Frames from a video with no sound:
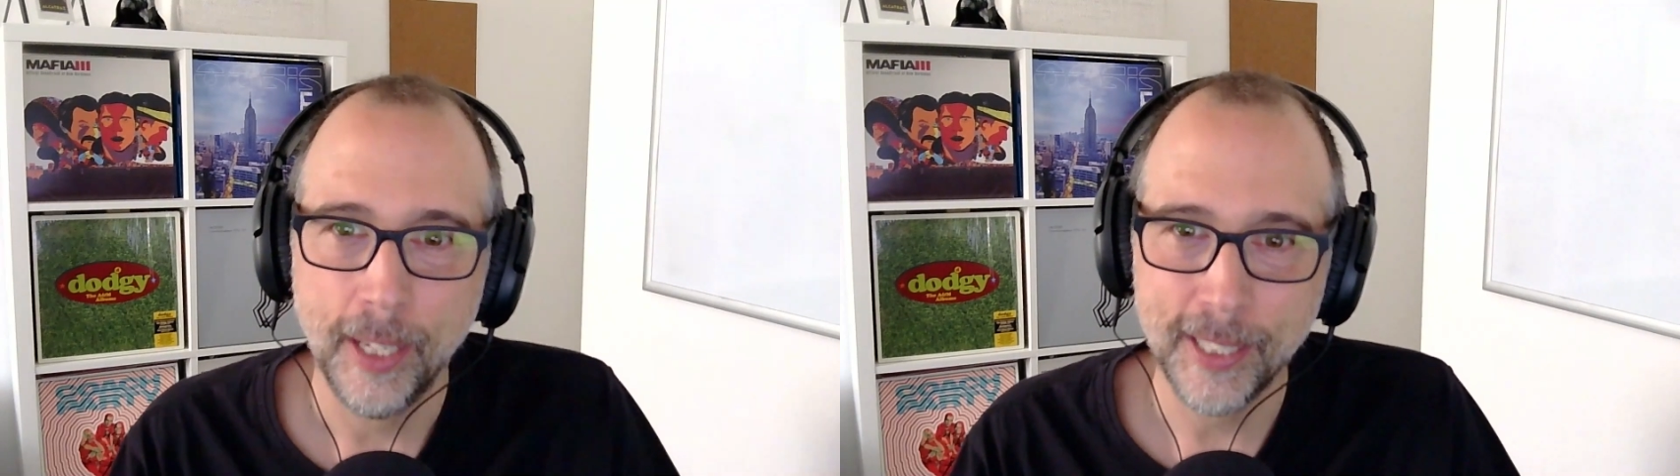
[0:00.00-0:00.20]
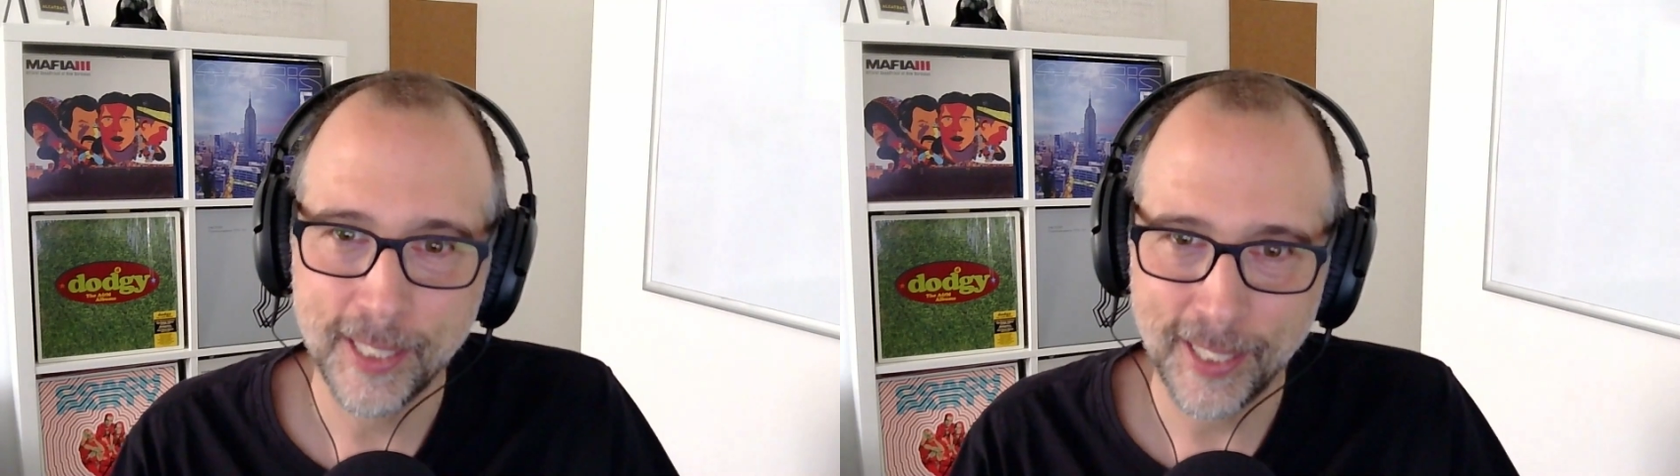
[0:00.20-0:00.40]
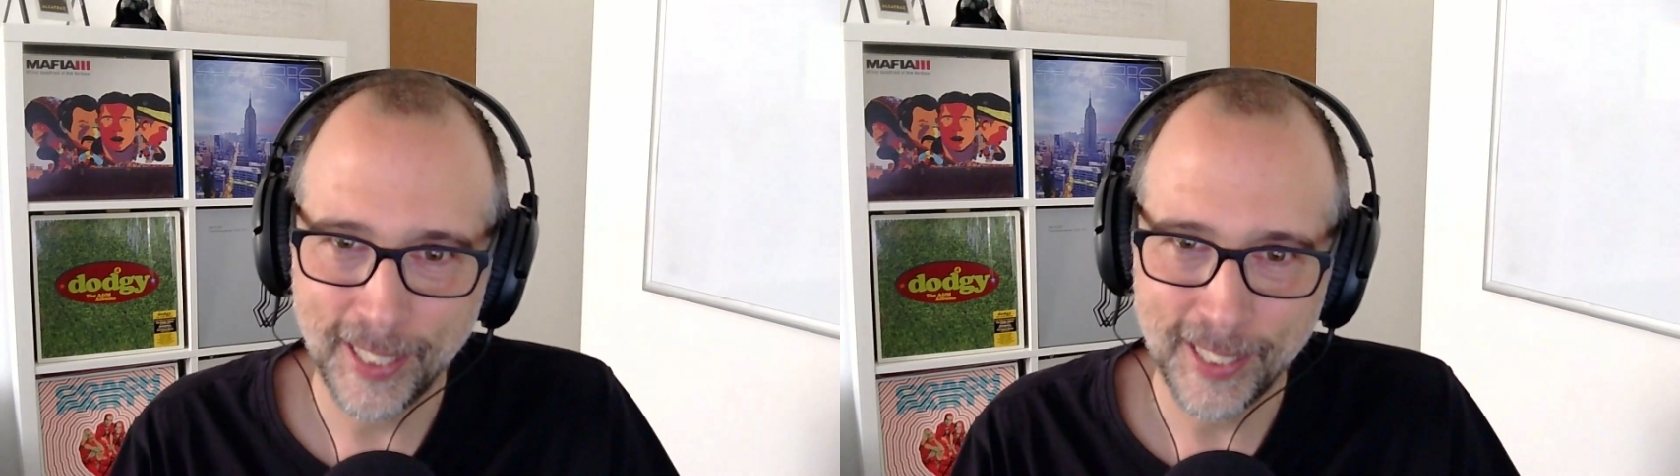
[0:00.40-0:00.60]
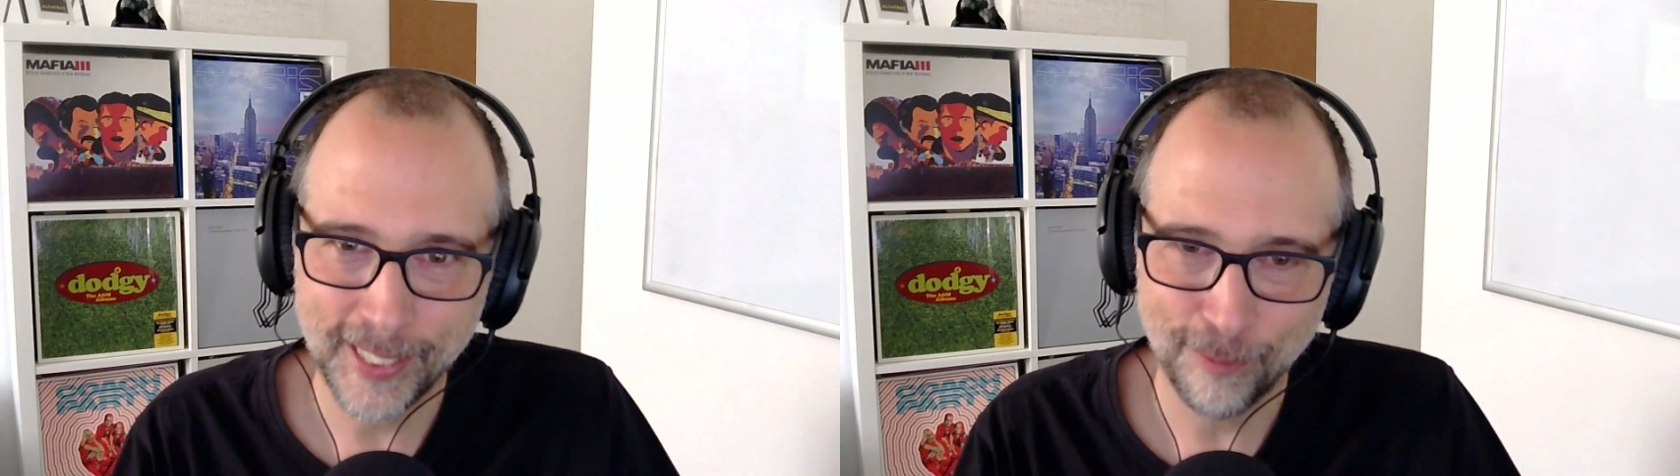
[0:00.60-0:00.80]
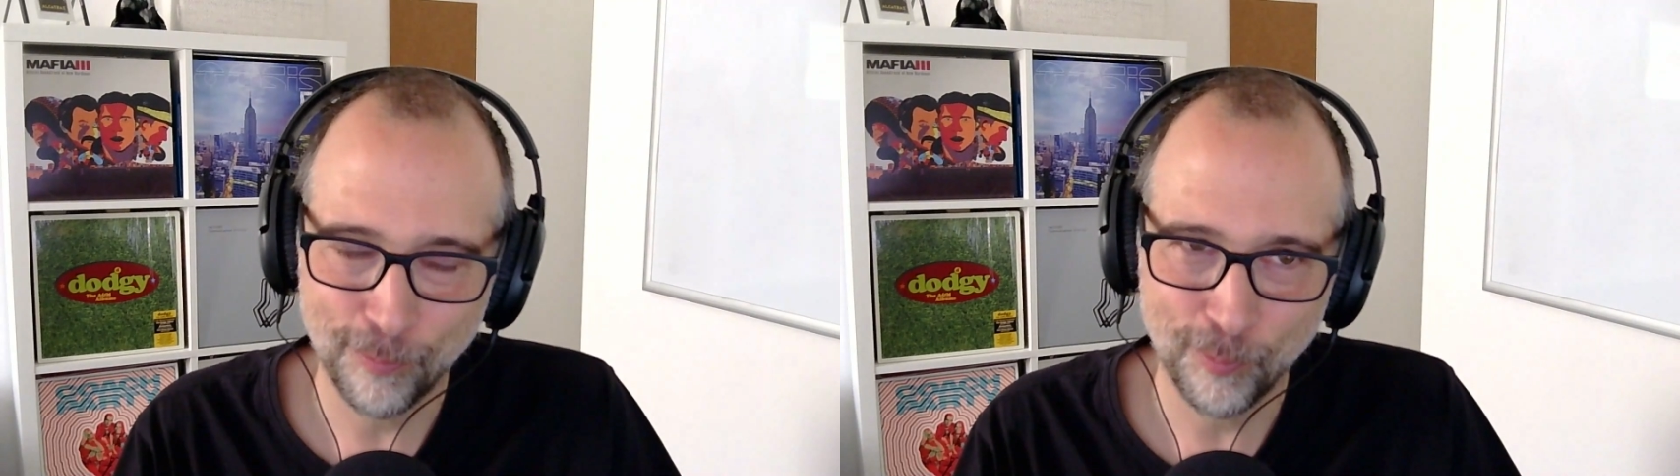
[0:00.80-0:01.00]
It's
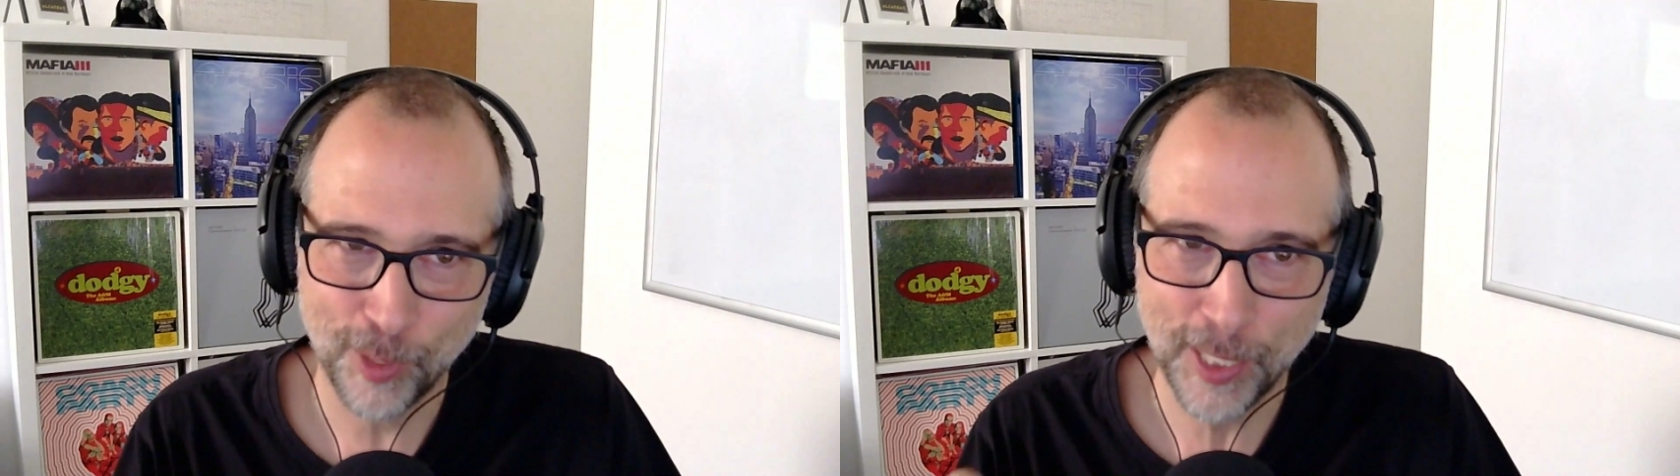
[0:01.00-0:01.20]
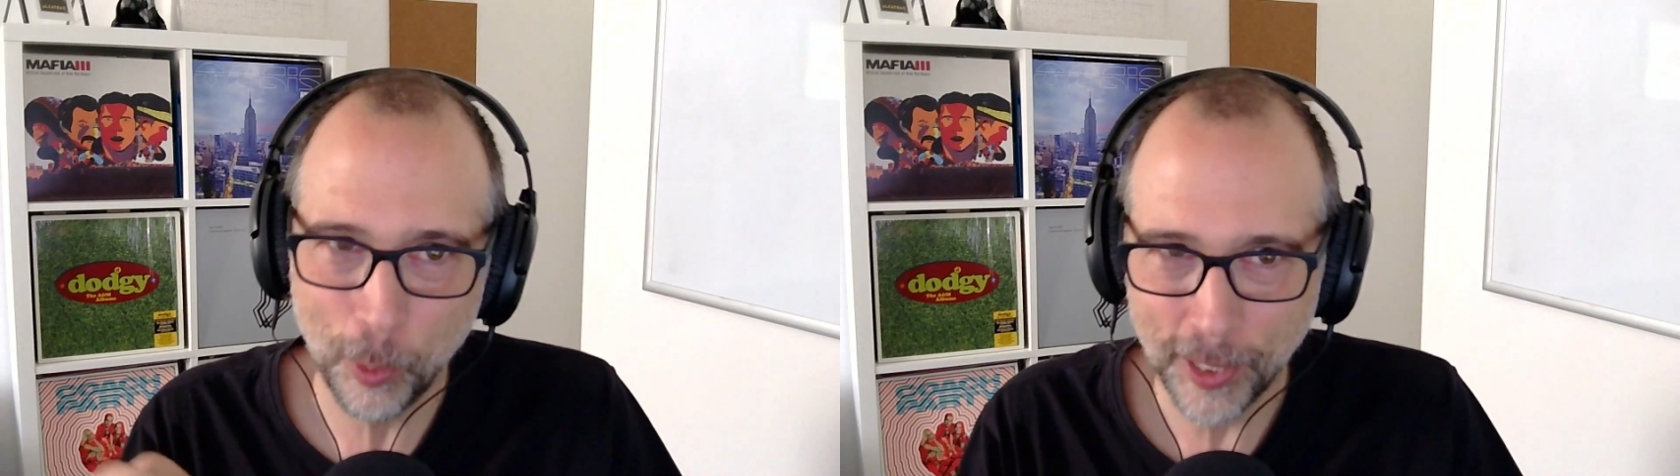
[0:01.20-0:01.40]
you know,